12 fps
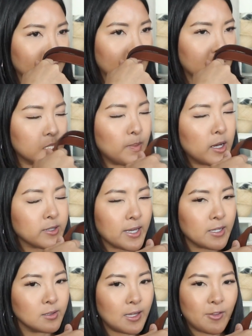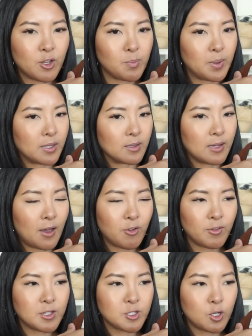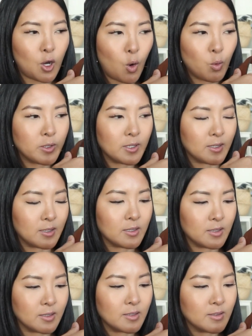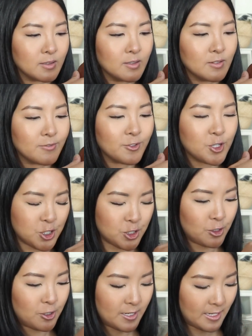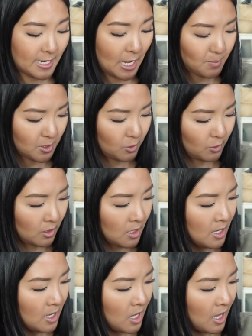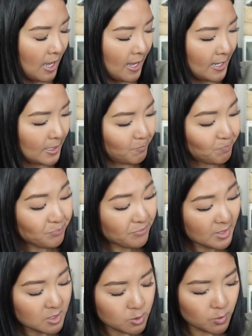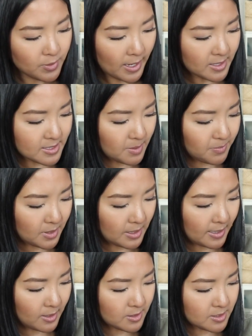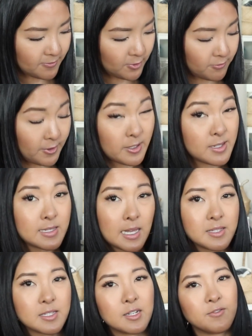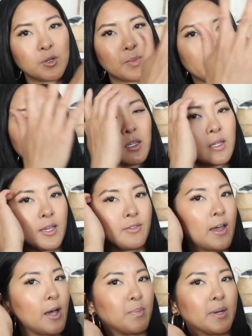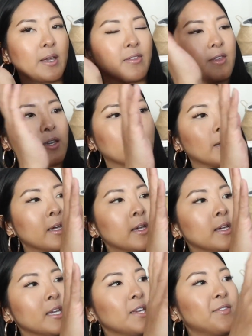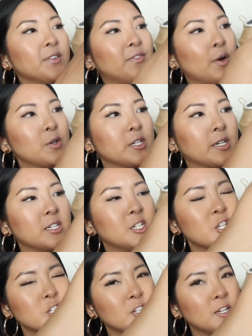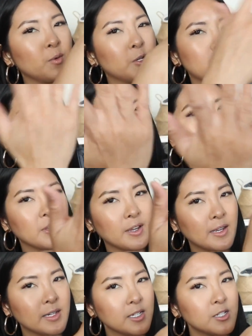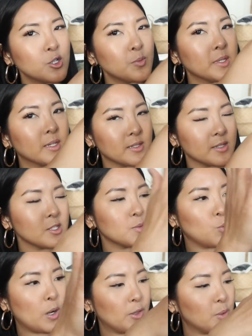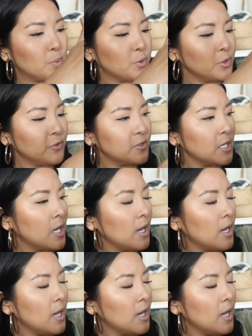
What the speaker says: It smells like leather, but leather that's coated for sure in a chemical. So that's something else. If you're very sensitive, you might not like that, but I think even if I were to condition it, which I don't think I need to because it's weatherproofed,